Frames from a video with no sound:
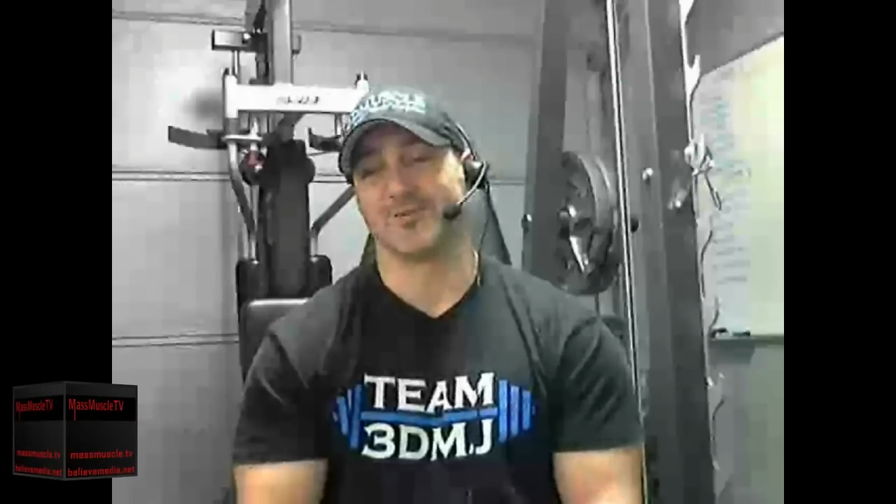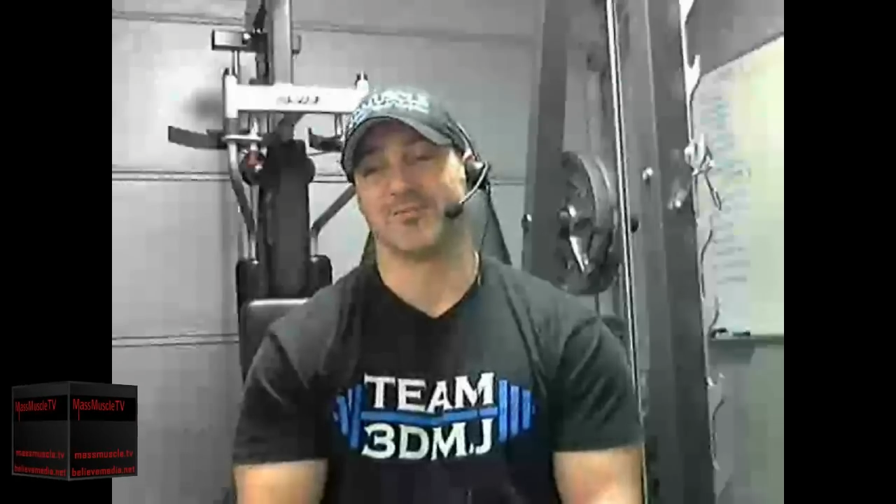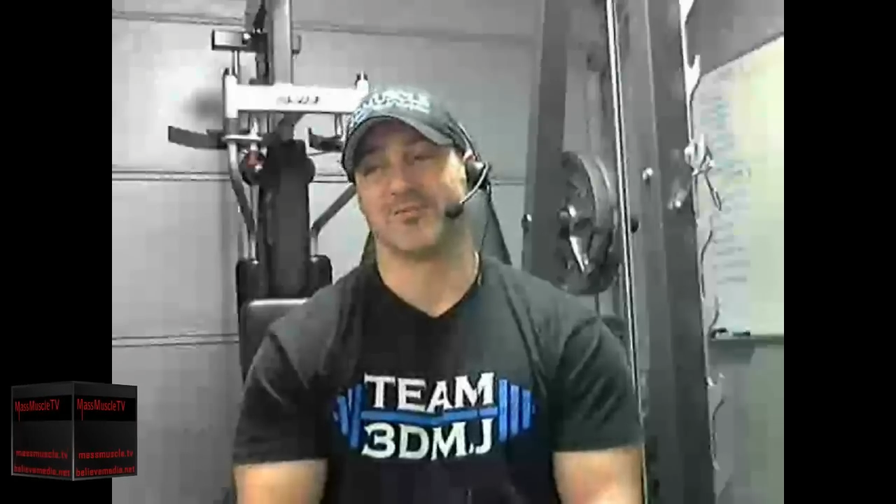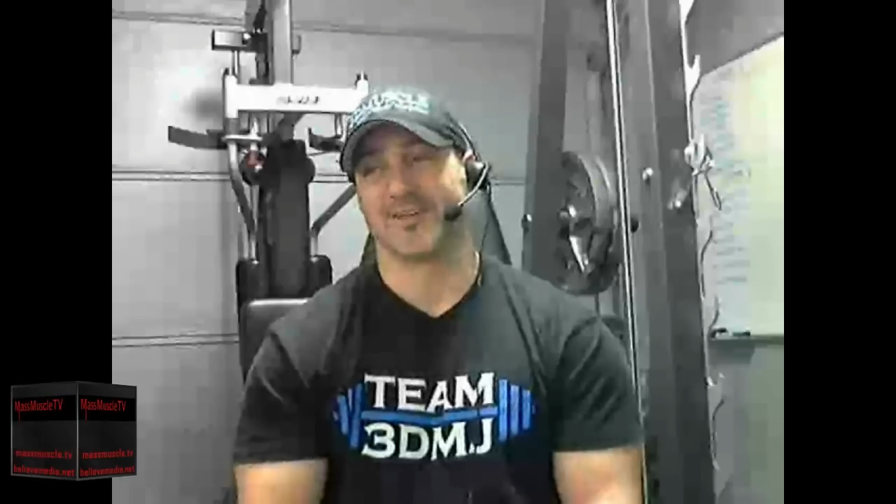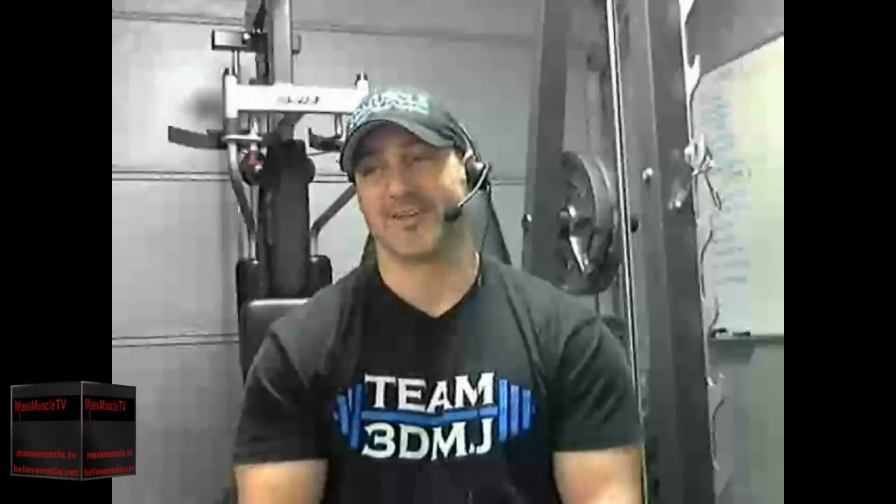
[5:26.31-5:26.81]

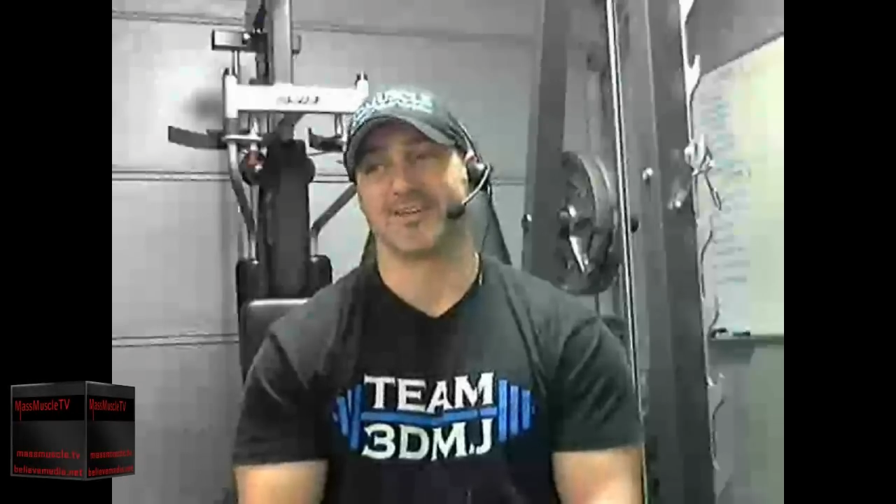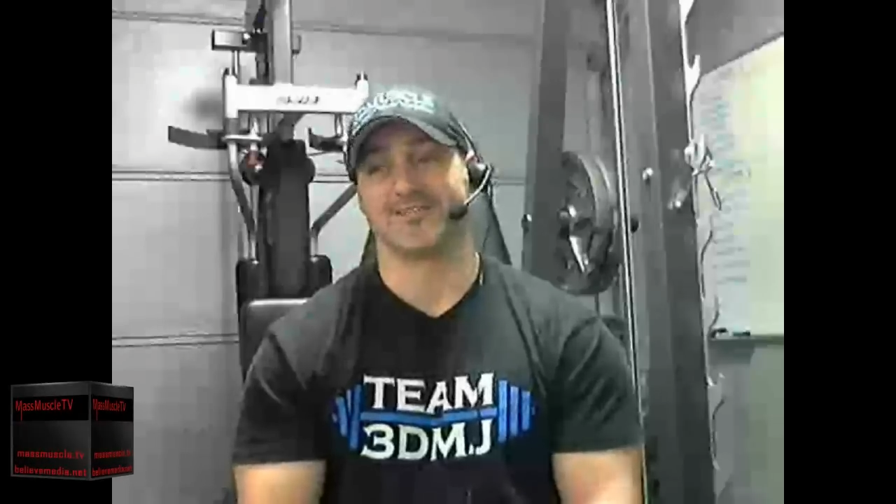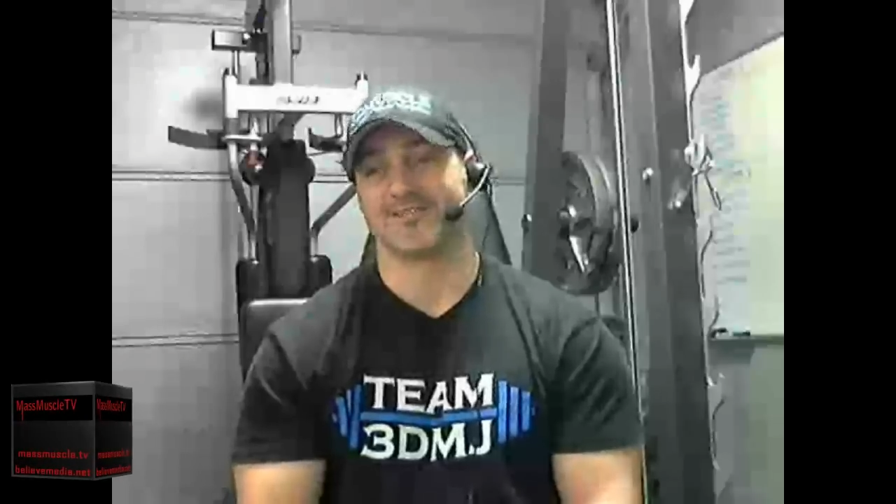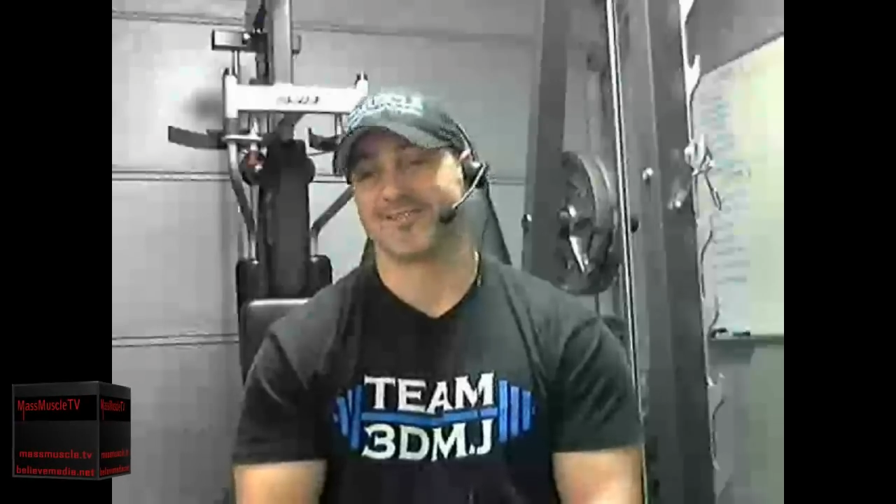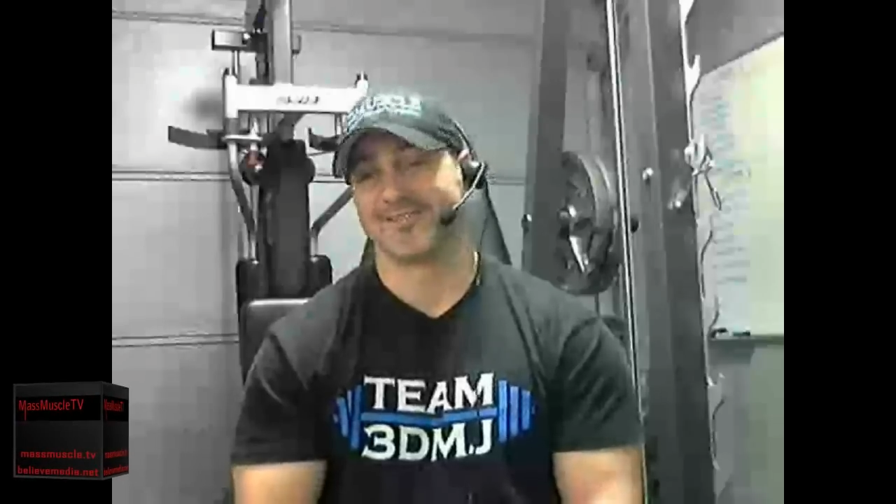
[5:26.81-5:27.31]

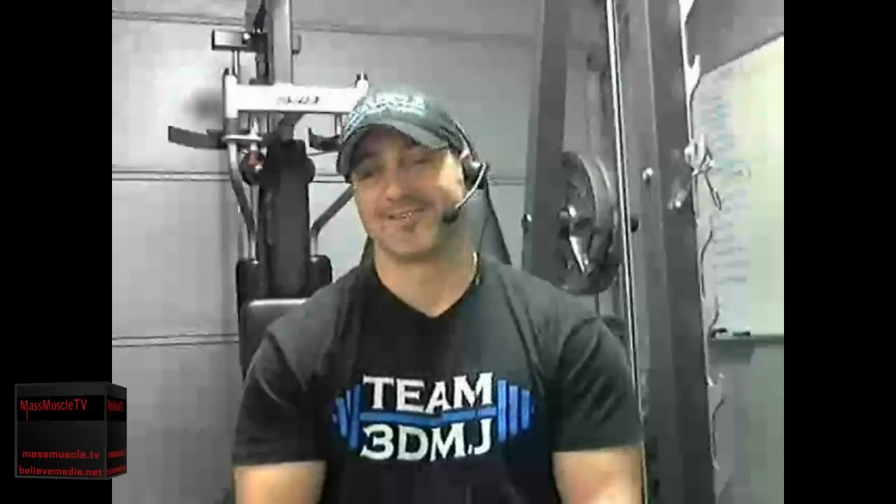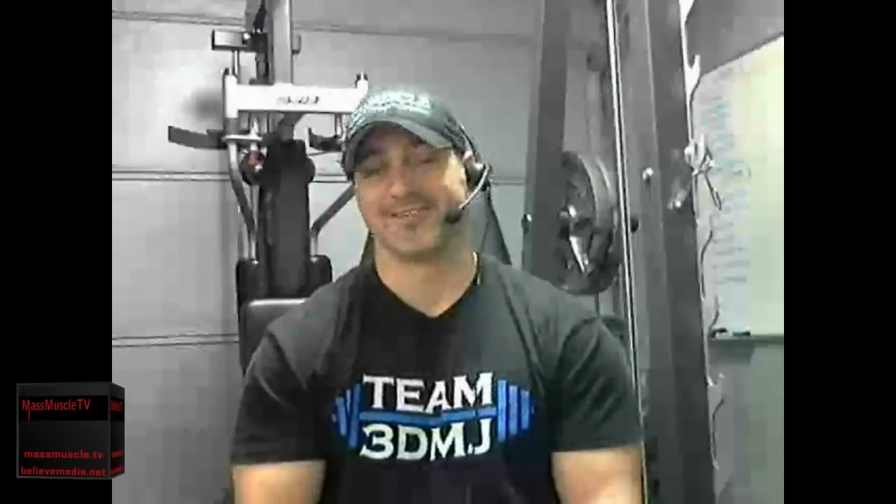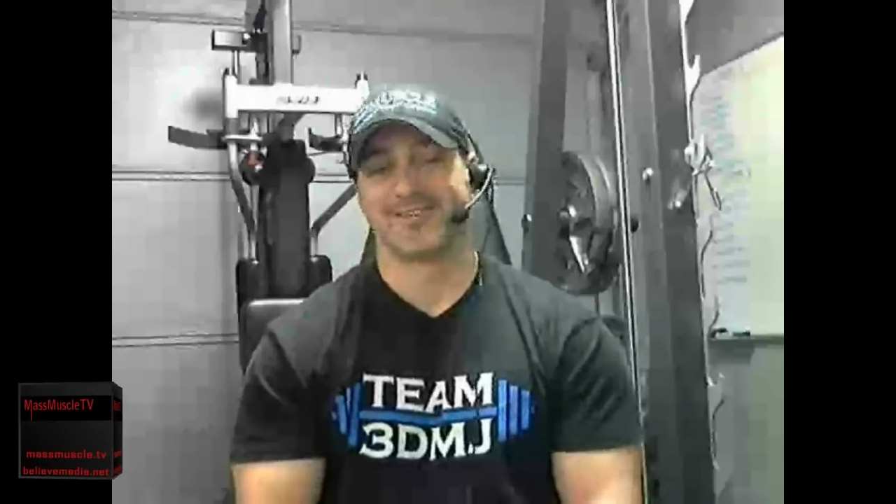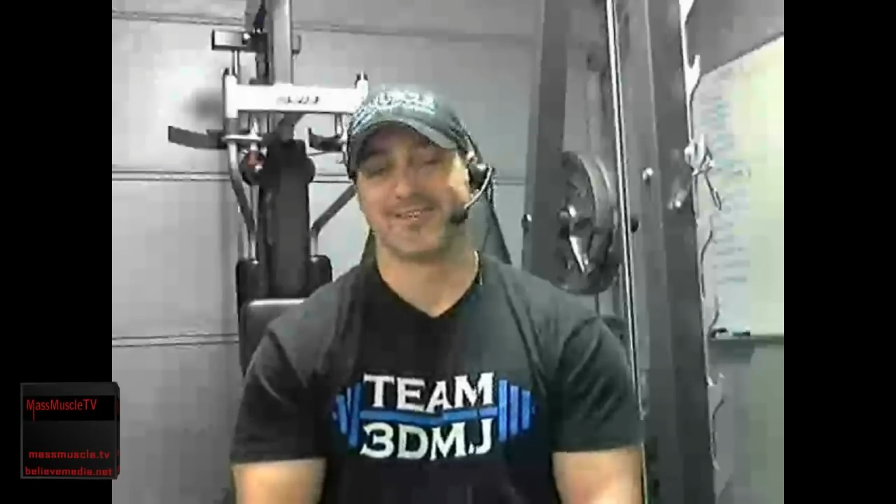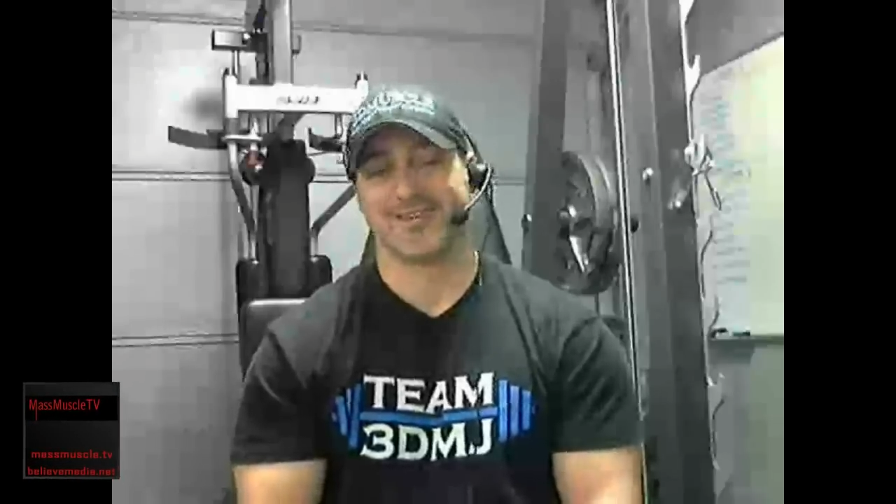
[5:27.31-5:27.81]
brain
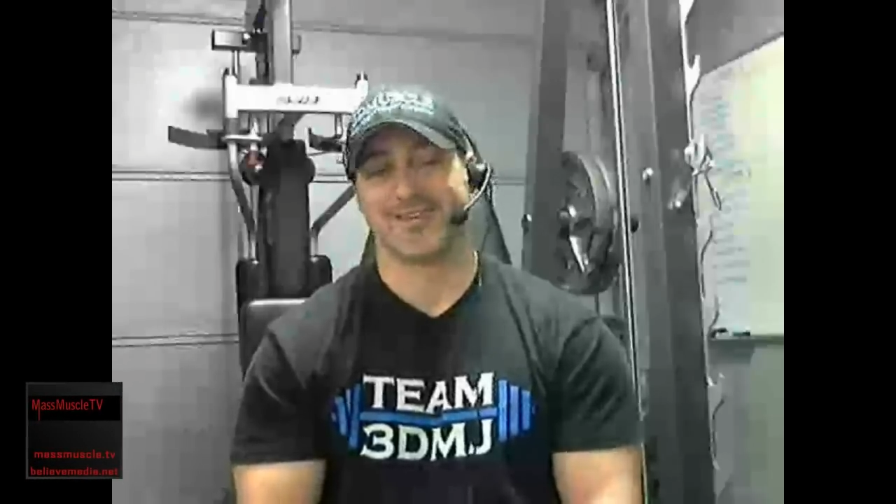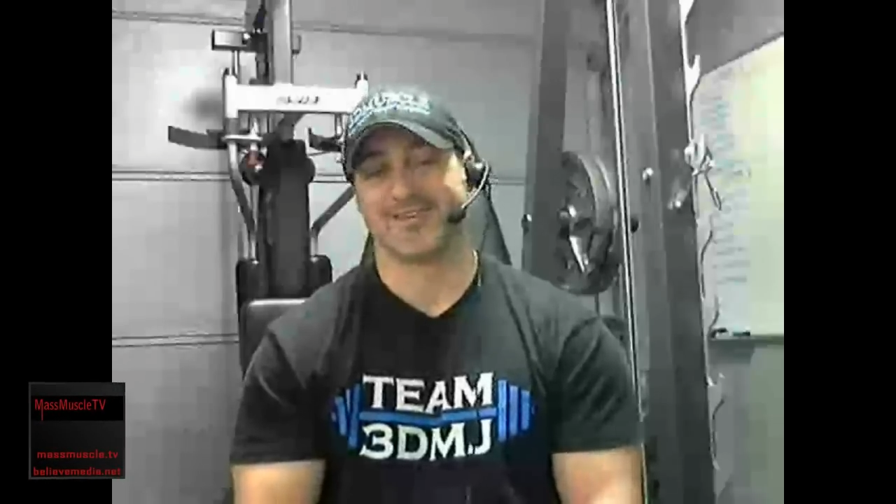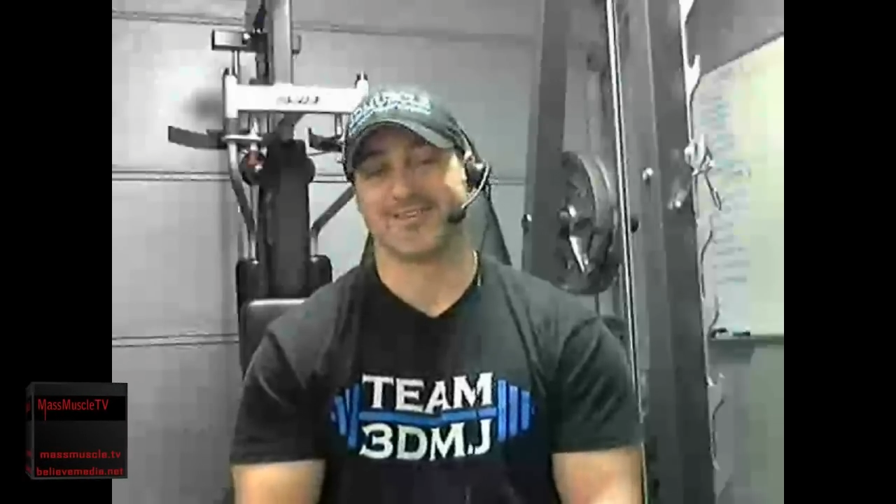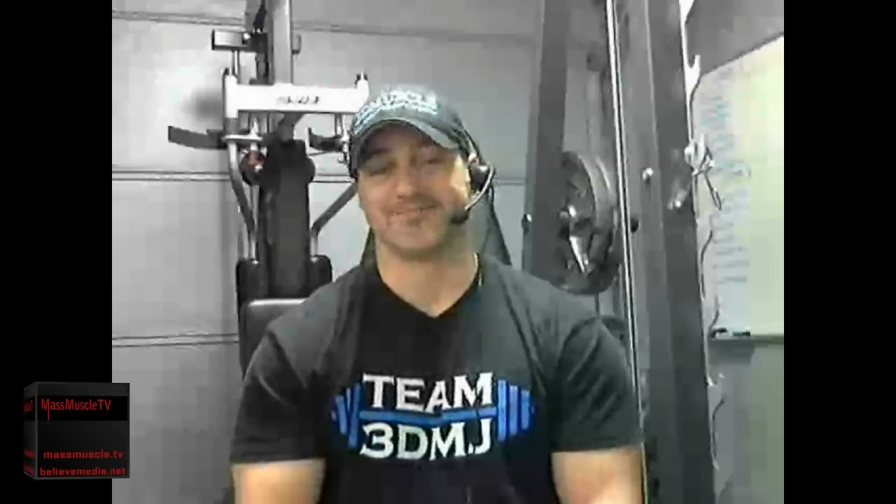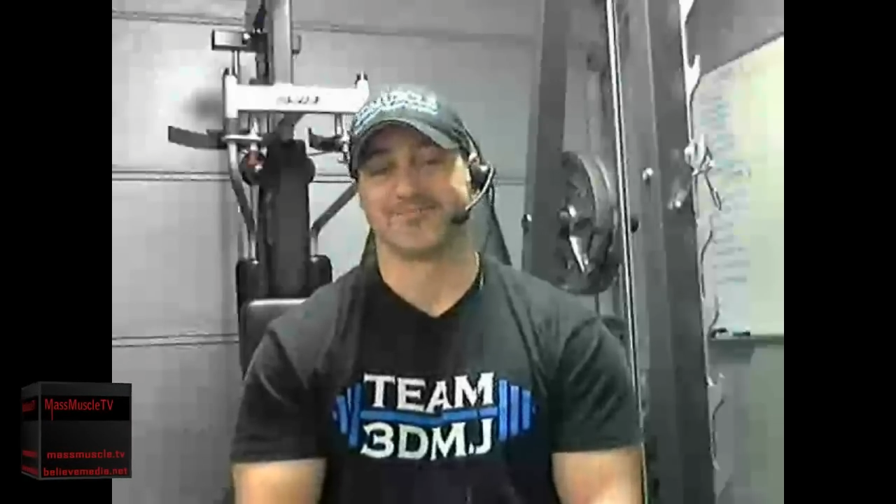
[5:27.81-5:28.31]
kind
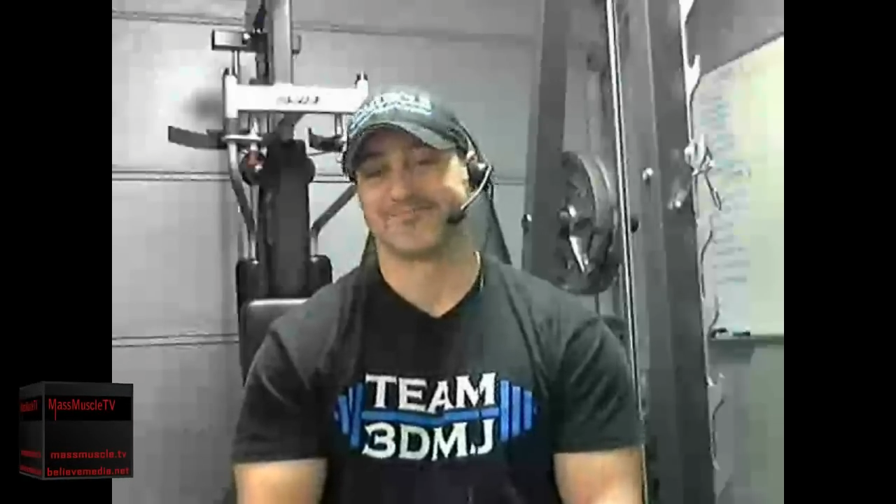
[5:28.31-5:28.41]
of